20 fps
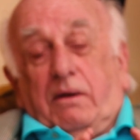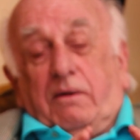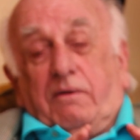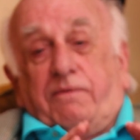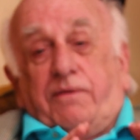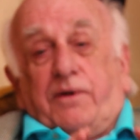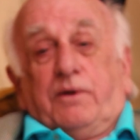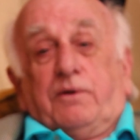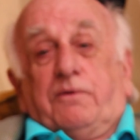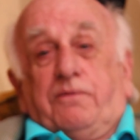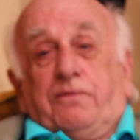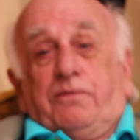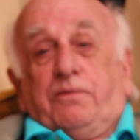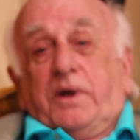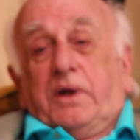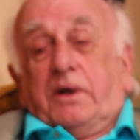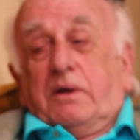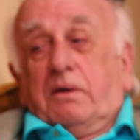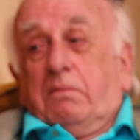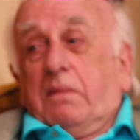feel
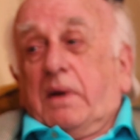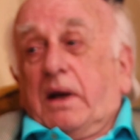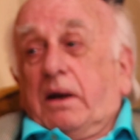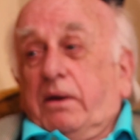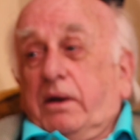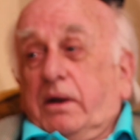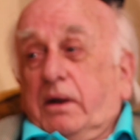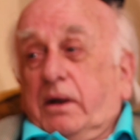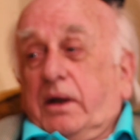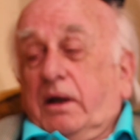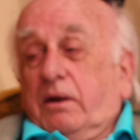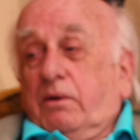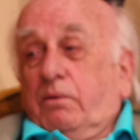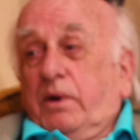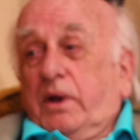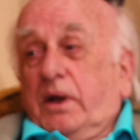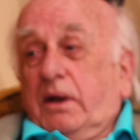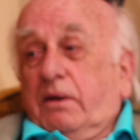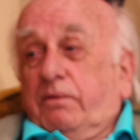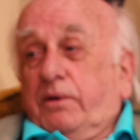free to marry again
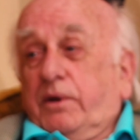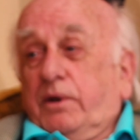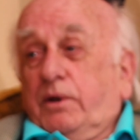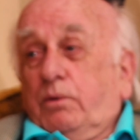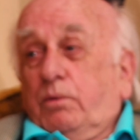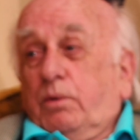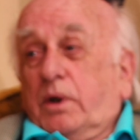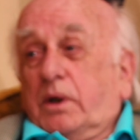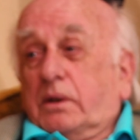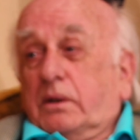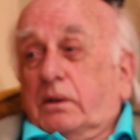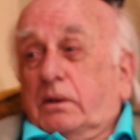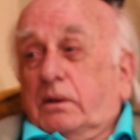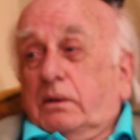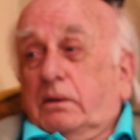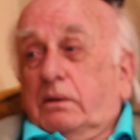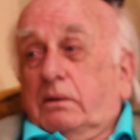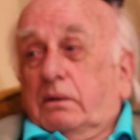whenever you want to.